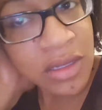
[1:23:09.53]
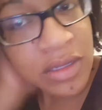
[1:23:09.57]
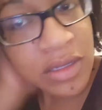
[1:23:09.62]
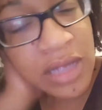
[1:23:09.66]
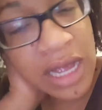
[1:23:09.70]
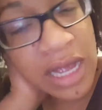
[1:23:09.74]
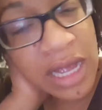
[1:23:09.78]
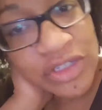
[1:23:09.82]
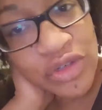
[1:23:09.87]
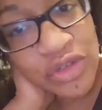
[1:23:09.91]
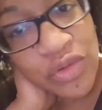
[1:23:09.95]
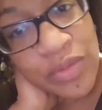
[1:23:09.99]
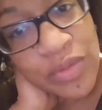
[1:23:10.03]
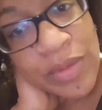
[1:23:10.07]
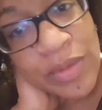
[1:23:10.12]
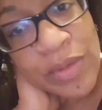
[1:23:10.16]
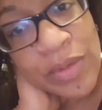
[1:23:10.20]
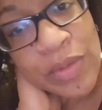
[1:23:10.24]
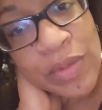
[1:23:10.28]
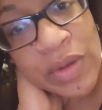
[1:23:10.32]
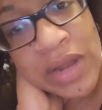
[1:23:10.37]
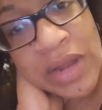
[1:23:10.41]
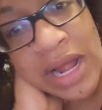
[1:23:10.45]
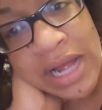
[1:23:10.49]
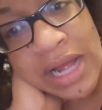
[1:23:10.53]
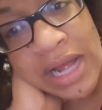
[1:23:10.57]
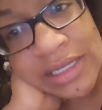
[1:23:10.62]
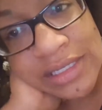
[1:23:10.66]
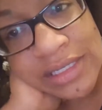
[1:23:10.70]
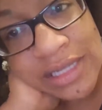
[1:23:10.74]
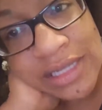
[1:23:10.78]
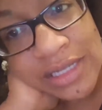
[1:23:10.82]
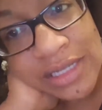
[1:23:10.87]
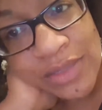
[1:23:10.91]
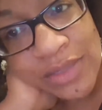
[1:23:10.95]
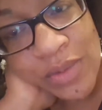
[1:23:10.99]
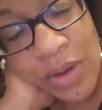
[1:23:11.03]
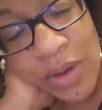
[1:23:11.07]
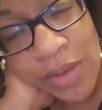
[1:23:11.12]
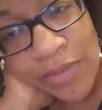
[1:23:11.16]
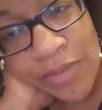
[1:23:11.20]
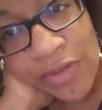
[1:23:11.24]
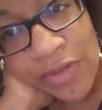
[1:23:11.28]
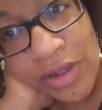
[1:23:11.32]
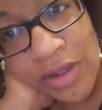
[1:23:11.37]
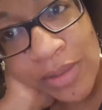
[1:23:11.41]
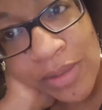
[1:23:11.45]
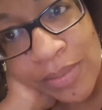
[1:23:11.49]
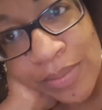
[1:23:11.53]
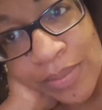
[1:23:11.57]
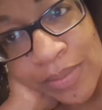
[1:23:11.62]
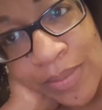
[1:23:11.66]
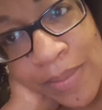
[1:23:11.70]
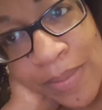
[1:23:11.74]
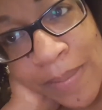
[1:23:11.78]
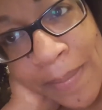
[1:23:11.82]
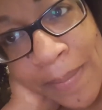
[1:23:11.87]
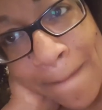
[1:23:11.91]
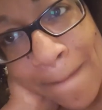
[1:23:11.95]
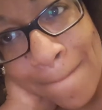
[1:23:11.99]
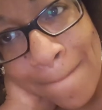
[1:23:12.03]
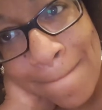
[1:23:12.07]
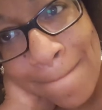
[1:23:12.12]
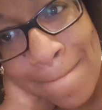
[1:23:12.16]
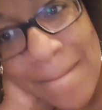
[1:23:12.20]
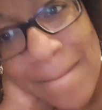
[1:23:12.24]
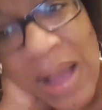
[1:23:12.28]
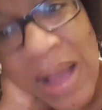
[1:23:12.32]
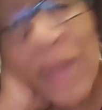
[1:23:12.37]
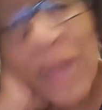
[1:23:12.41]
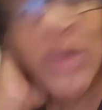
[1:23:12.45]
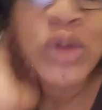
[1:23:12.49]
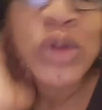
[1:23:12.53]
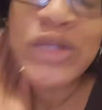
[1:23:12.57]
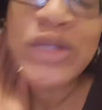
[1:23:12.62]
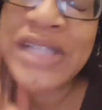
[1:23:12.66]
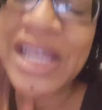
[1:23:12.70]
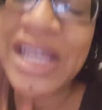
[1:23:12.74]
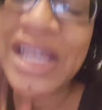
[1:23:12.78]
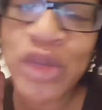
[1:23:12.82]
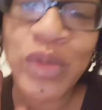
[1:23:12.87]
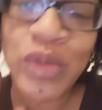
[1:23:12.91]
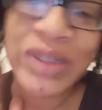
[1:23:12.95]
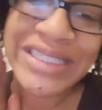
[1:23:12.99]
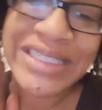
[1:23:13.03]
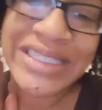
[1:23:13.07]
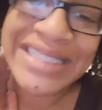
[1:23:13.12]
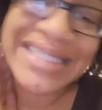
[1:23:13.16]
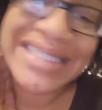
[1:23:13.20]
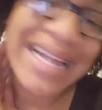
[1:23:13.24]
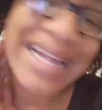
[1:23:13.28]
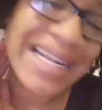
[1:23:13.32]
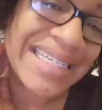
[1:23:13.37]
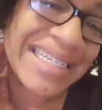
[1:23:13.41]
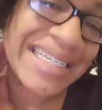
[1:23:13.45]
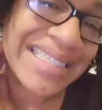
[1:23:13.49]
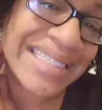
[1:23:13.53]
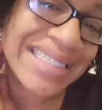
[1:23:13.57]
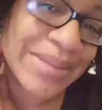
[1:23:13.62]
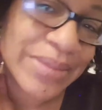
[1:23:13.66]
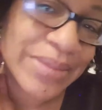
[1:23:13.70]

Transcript: I should remember that because that's where I'm from. I won't tell you what state,